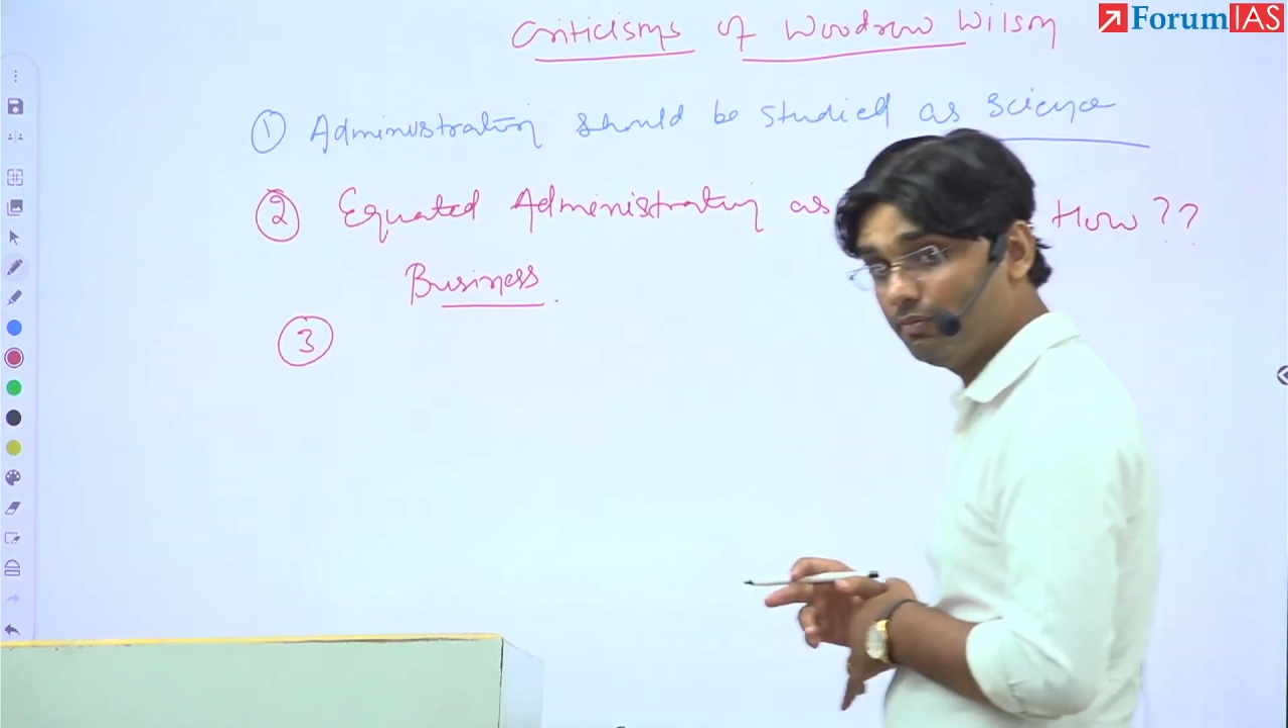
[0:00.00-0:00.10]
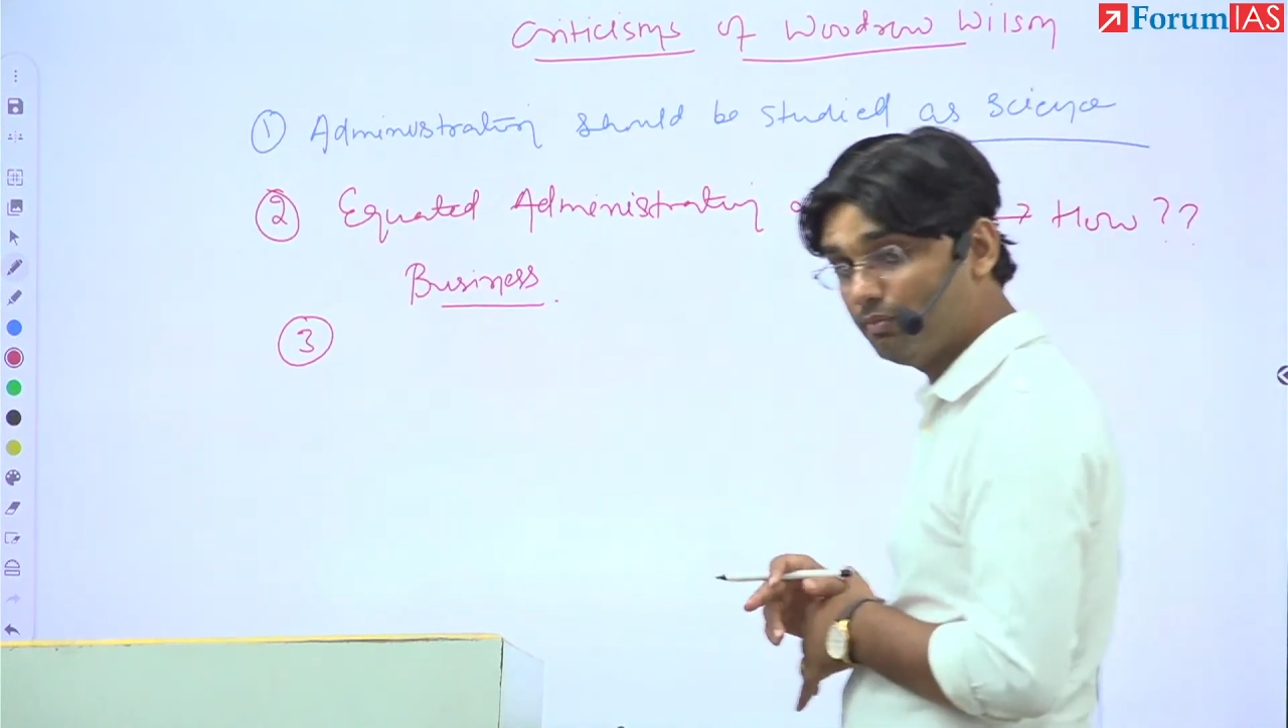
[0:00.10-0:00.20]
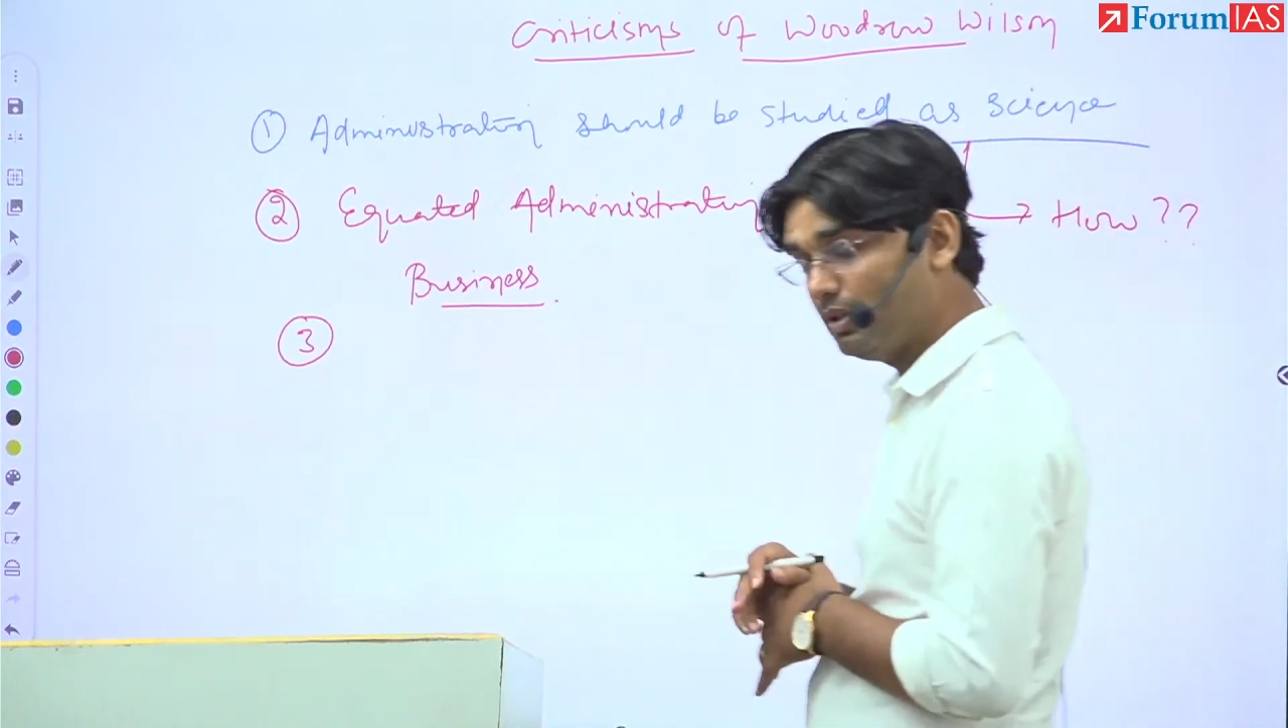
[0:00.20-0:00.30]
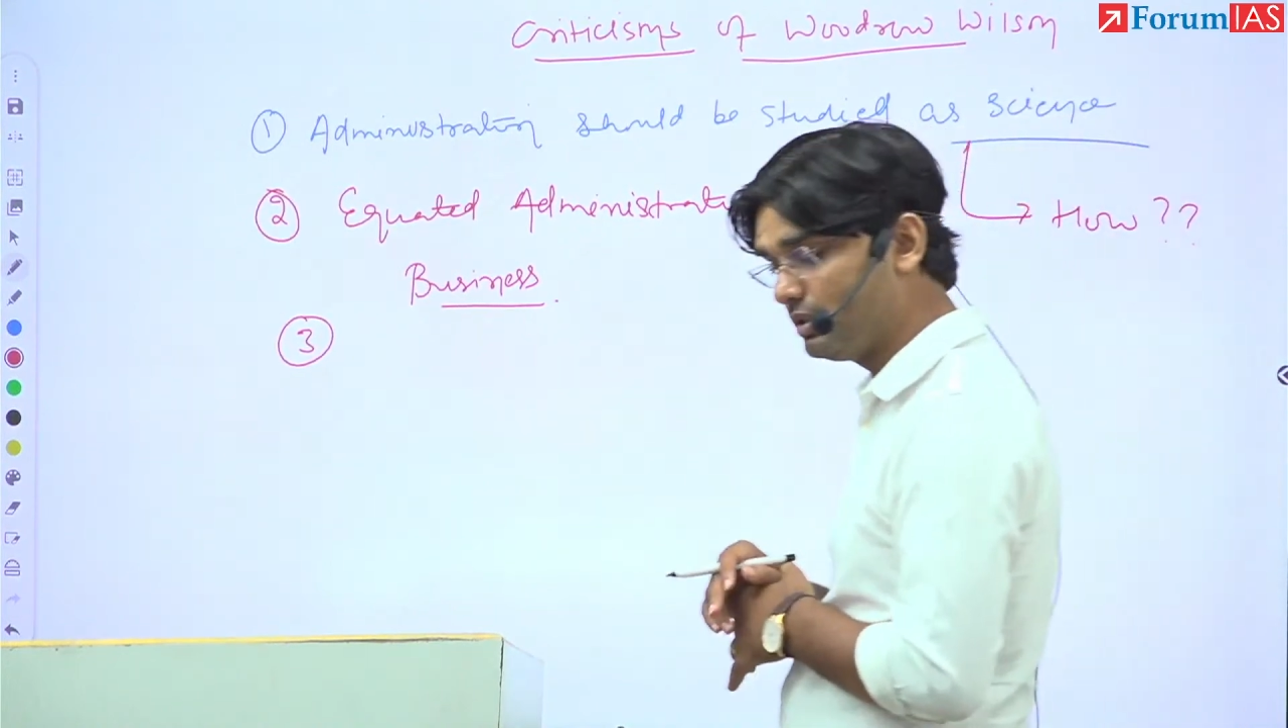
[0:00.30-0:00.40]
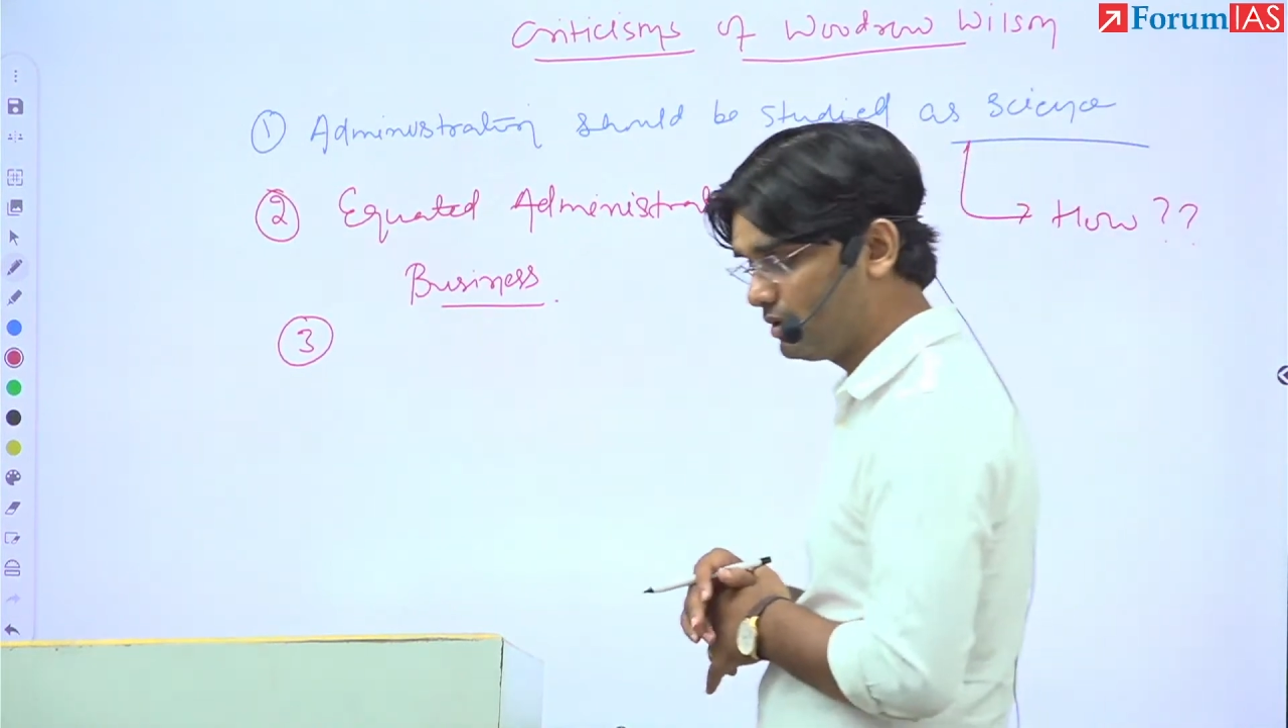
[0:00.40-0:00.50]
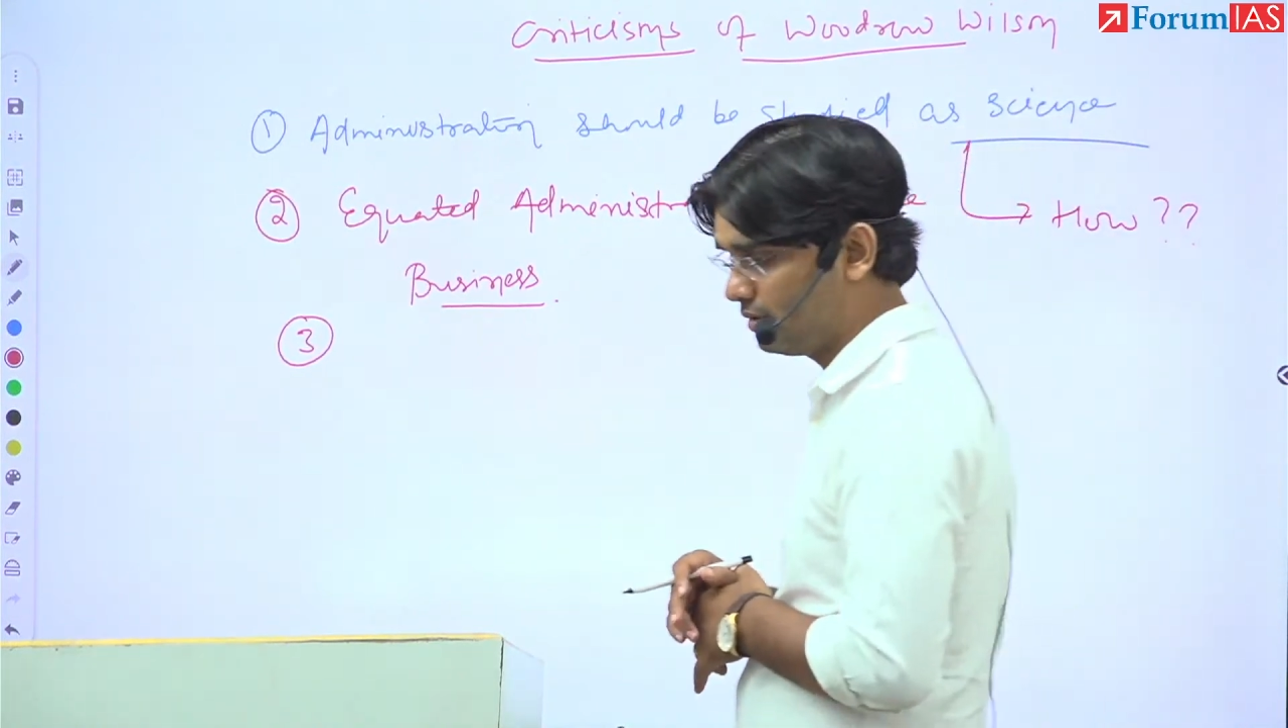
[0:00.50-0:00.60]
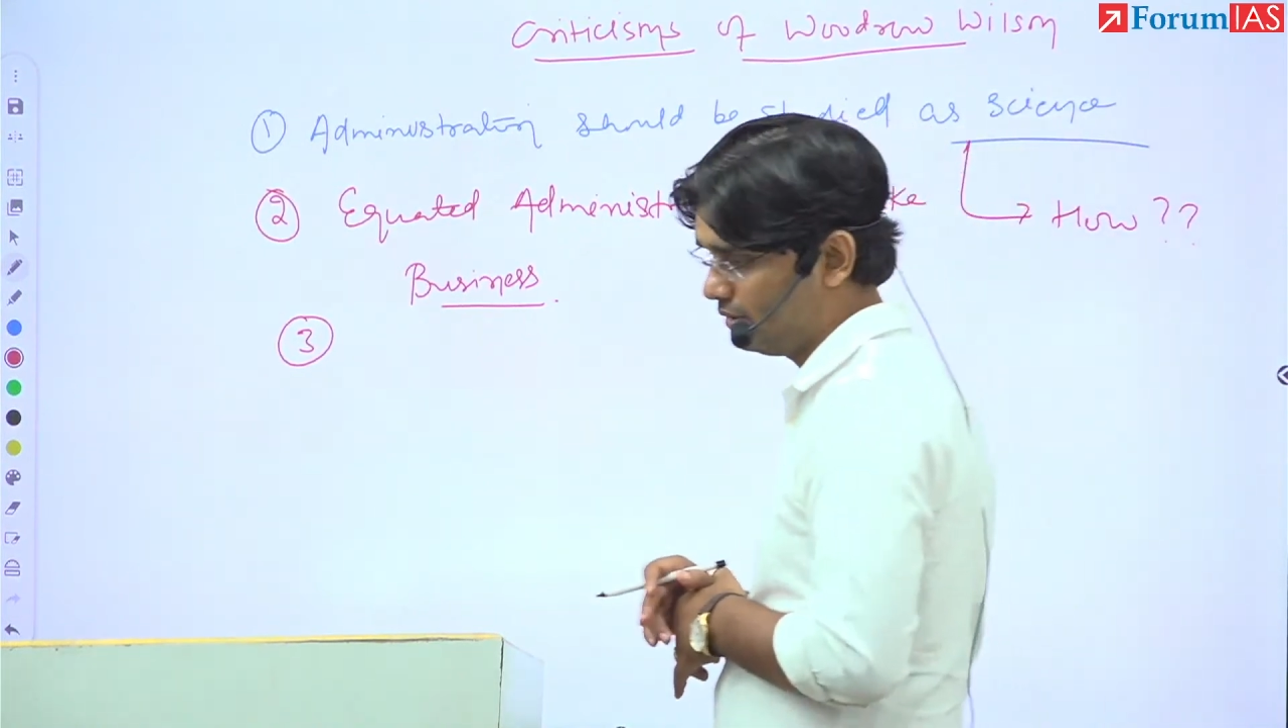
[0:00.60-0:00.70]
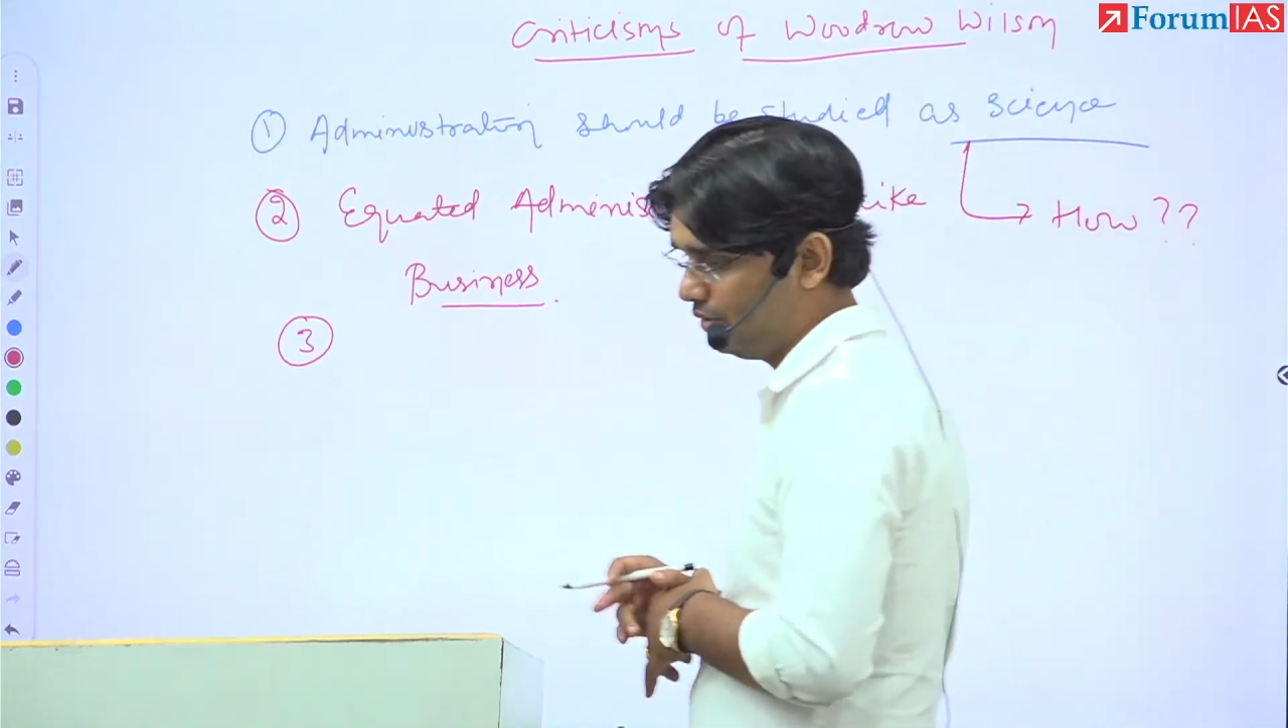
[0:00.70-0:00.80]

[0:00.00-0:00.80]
much.